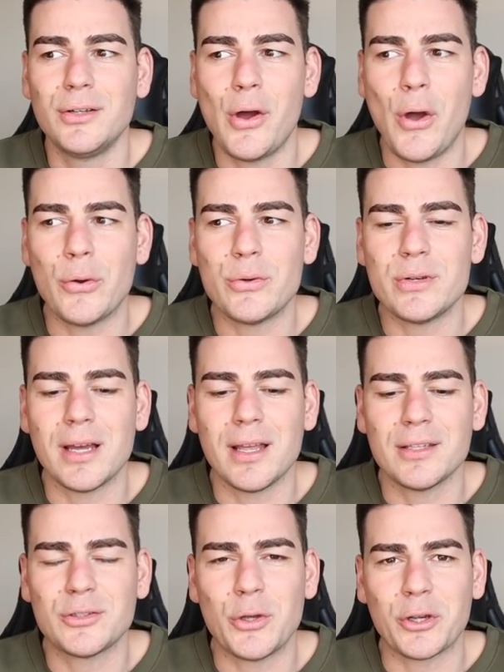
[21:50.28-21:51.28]
own
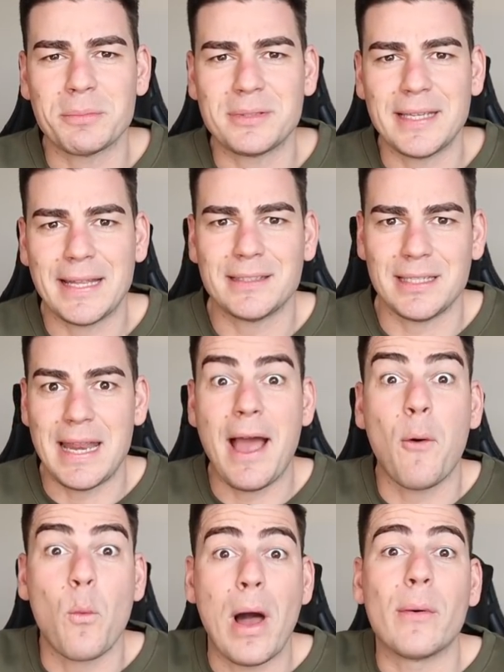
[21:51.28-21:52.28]
uh, circumstance in
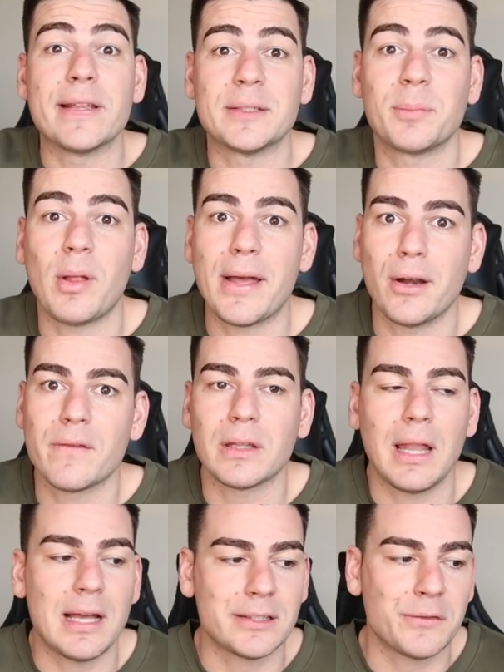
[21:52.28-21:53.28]
how well he's played over the
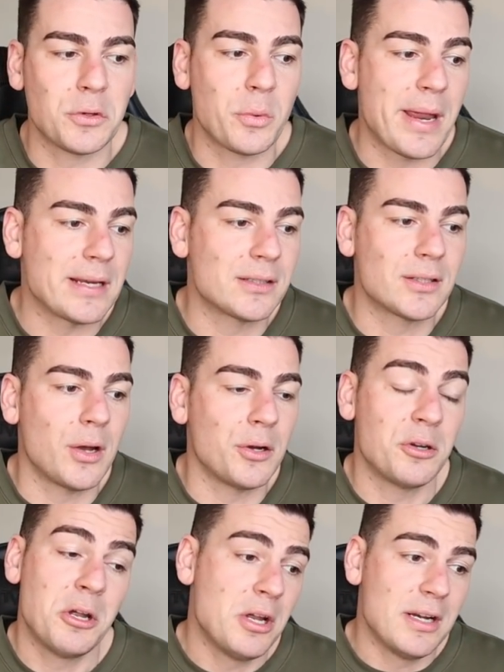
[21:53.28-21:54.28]
last few weeks.
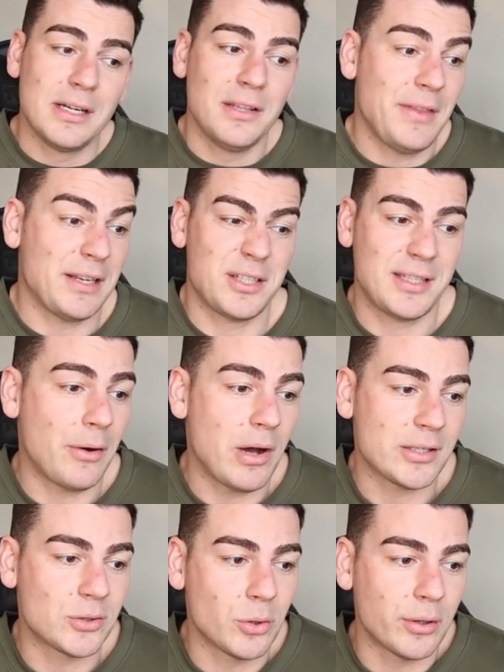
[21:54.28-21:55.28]
So that's just how
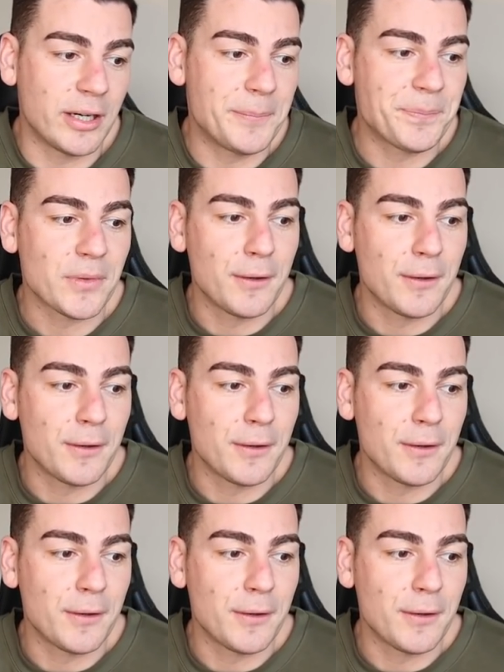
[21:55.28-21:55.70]
I saw it.